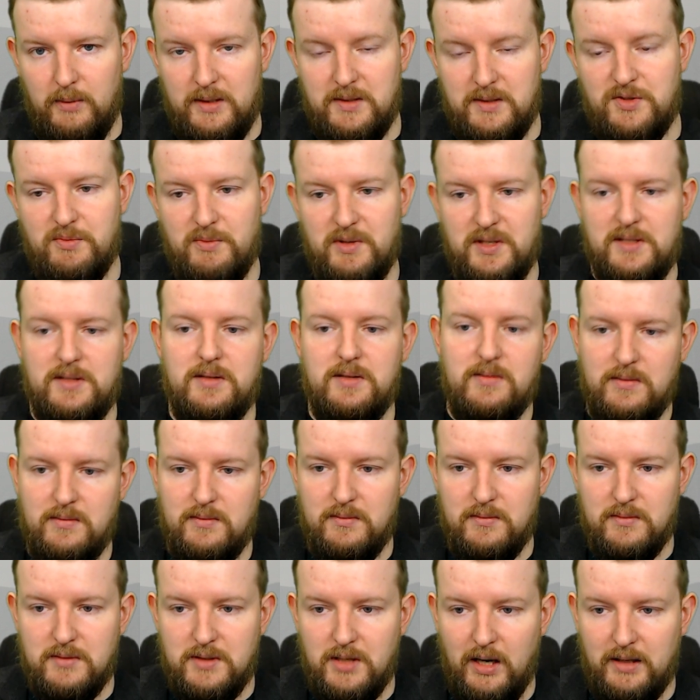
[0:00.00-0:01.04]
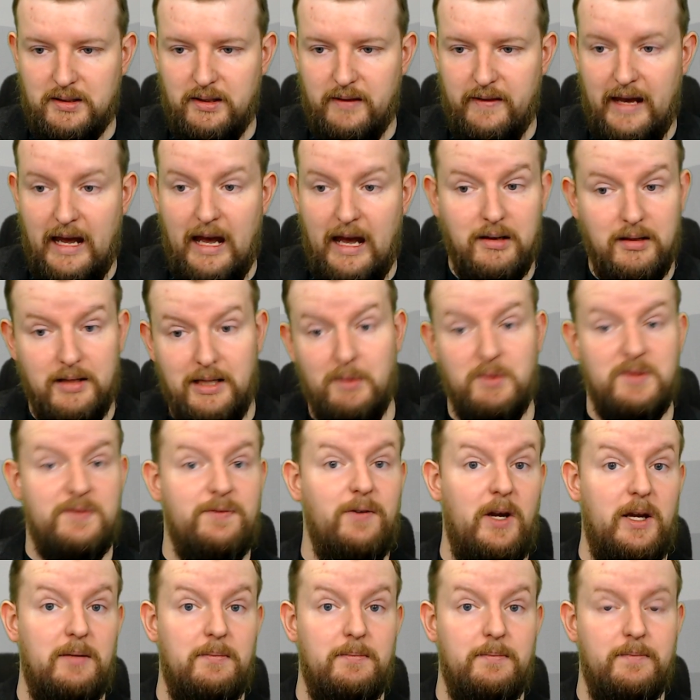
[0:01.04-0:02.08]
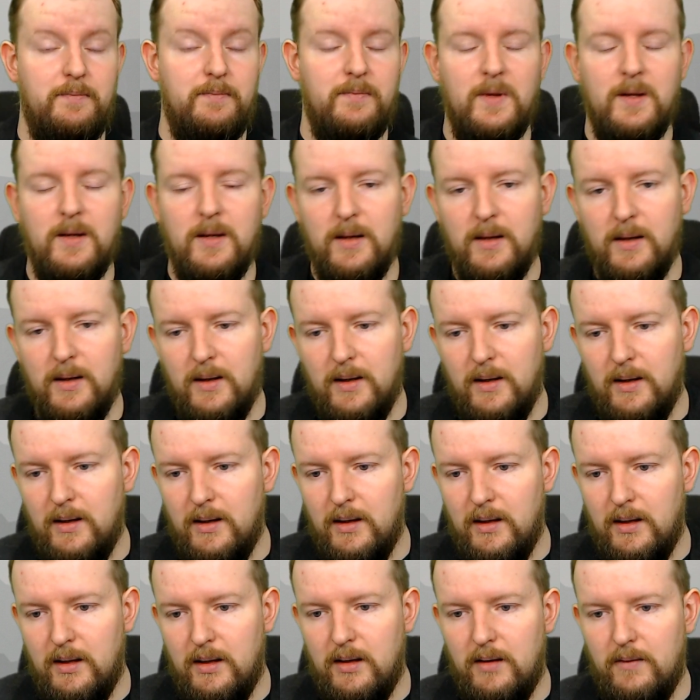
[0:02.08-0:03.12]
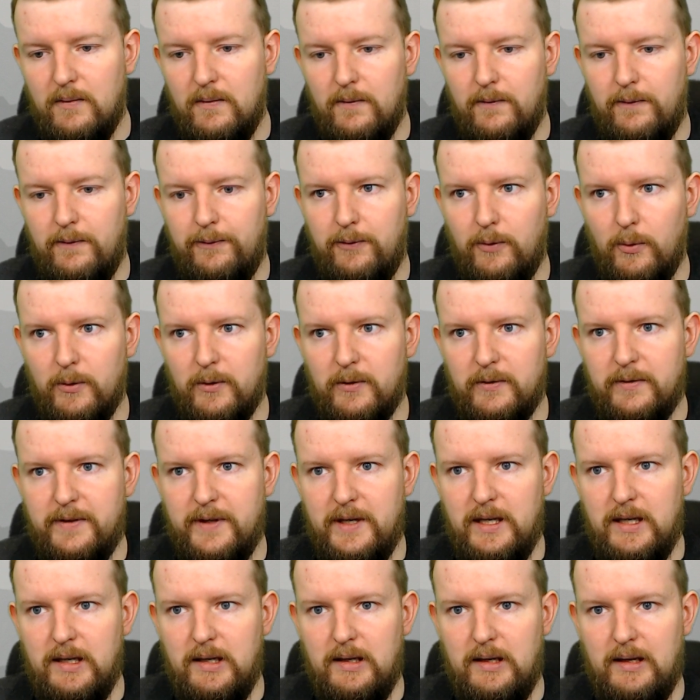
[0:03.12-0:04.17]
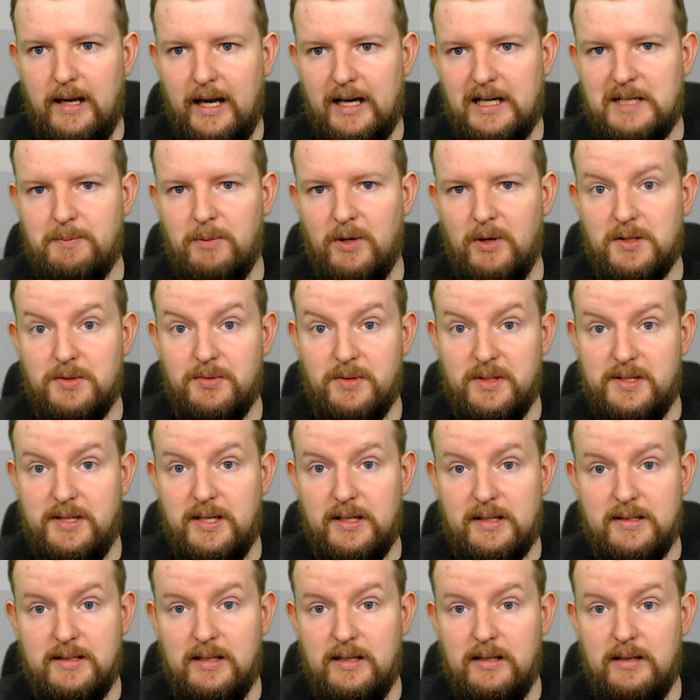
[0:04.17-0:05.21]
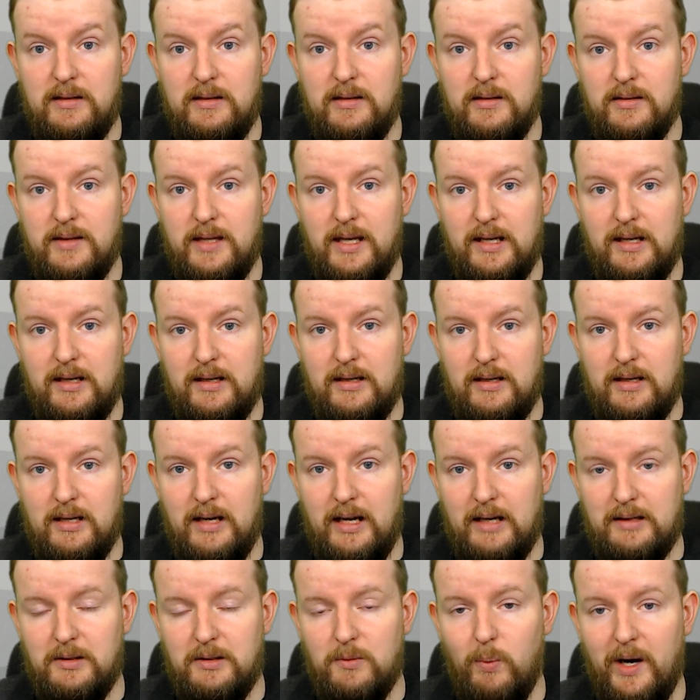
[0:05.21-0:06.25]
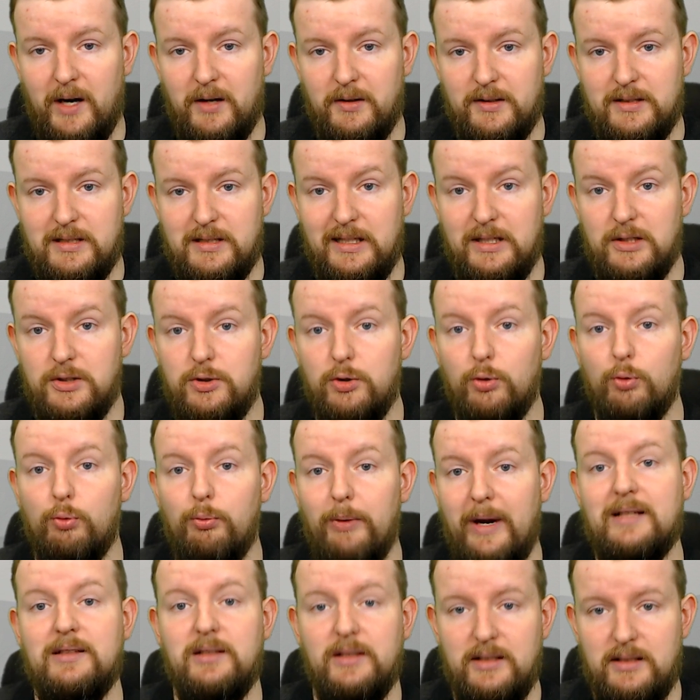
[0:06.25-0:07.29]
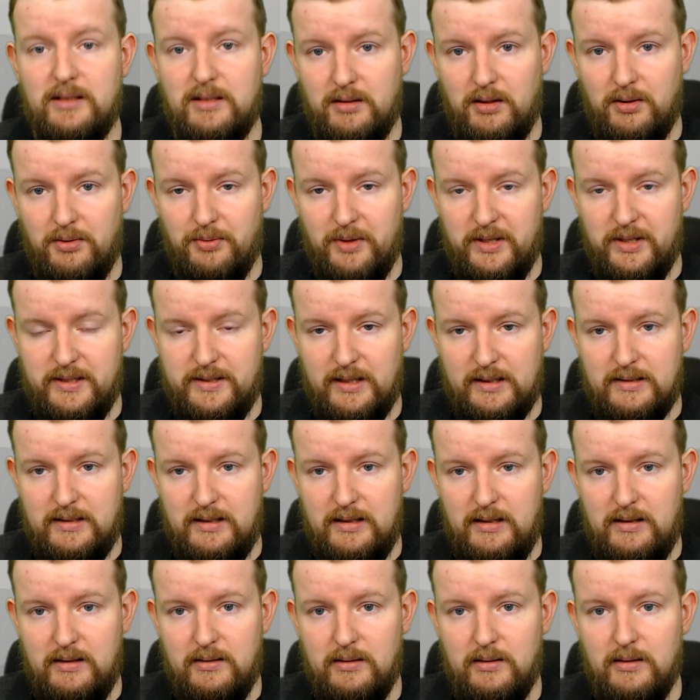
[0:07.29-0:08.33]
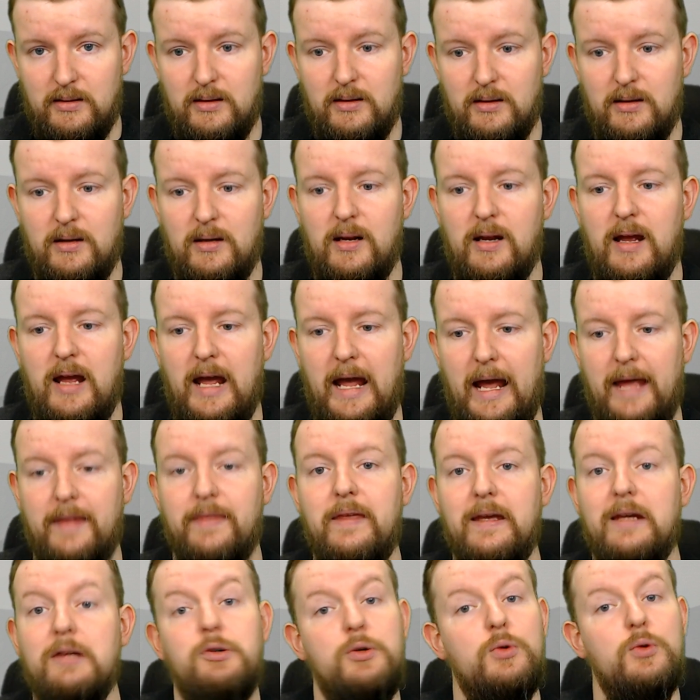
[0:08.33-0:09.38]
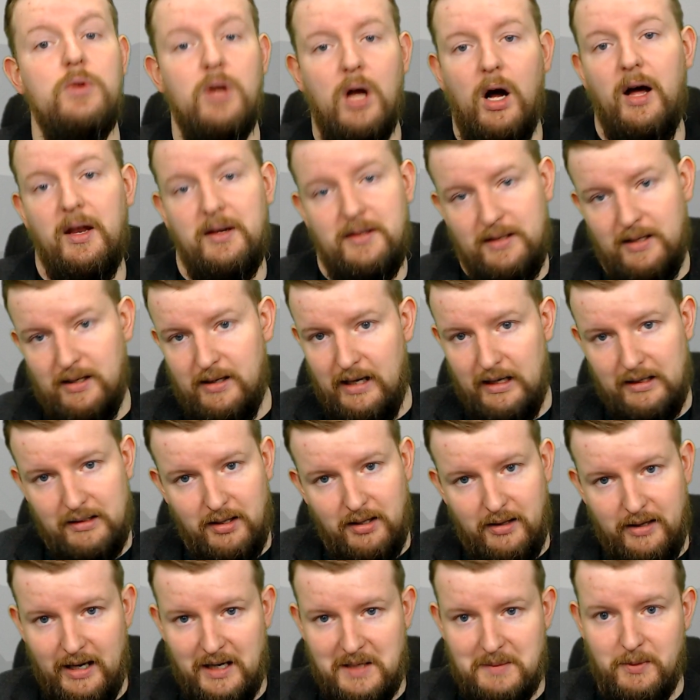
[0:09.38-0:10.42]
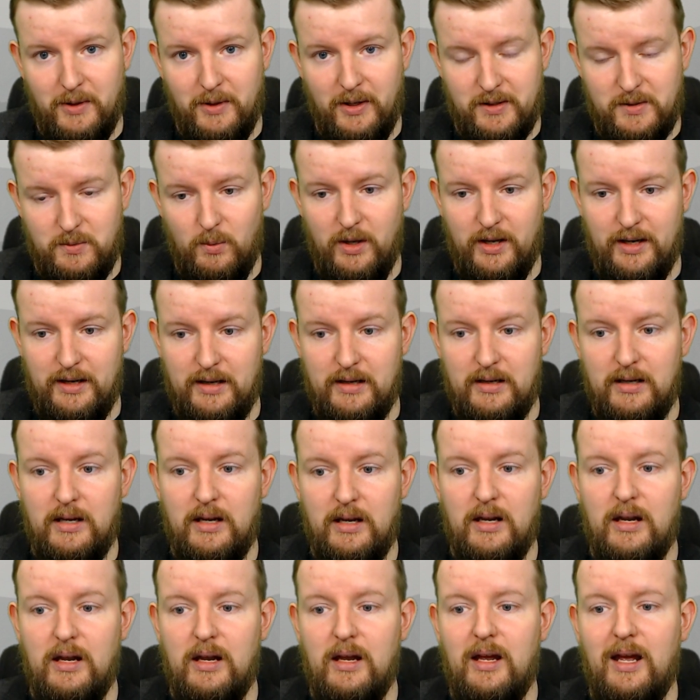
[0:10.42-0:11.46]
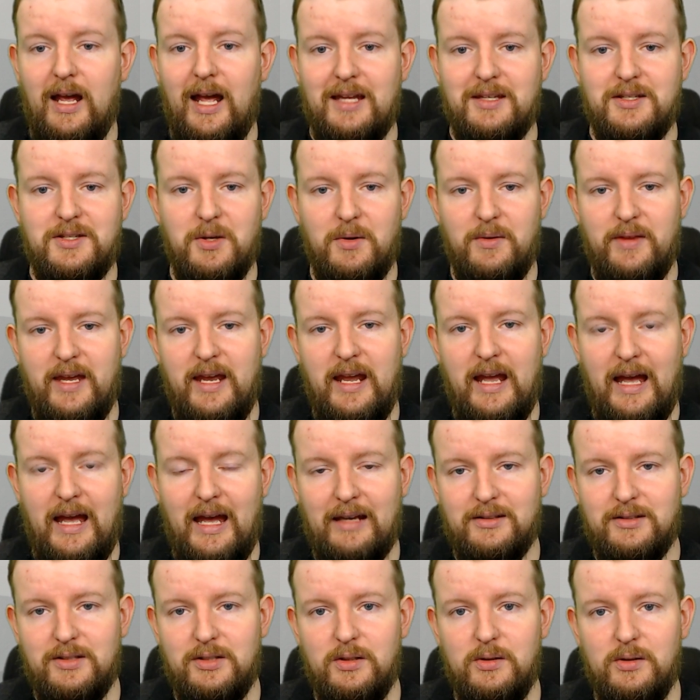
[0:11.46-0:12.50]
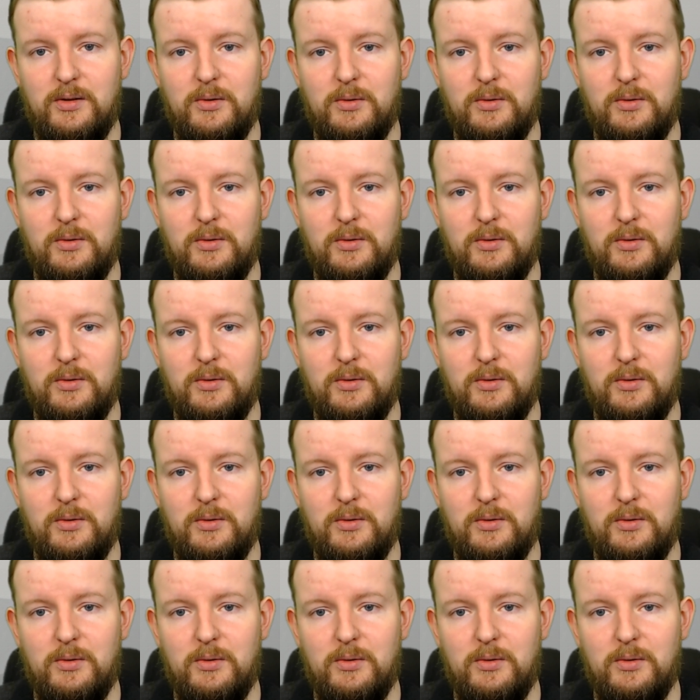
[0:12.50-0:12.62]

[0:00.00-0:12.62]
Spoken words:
instruments talked to that, and that was fine. For the Xbox 360, they connect wirelessly directly to the 360, and they do not connect to the Xbox One. And so they have